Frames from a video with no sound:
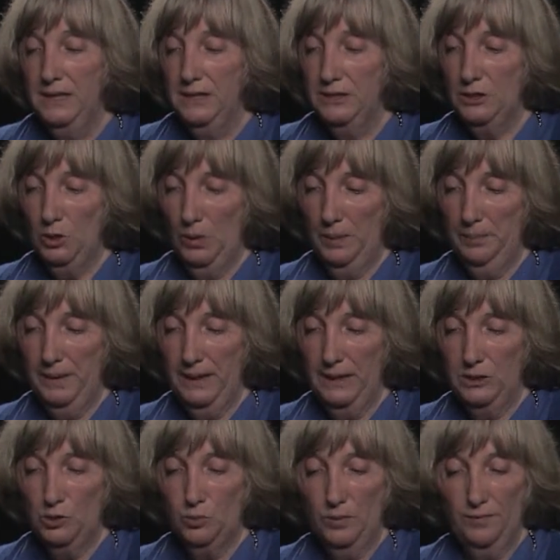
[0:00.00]
So it
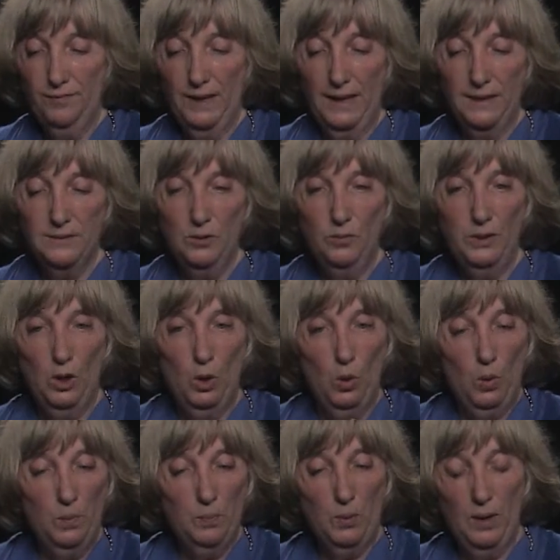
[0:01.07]
means reflect on the
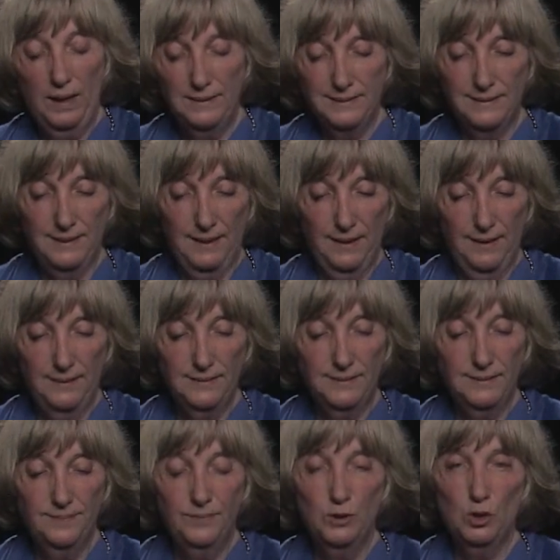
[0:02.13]
whole process,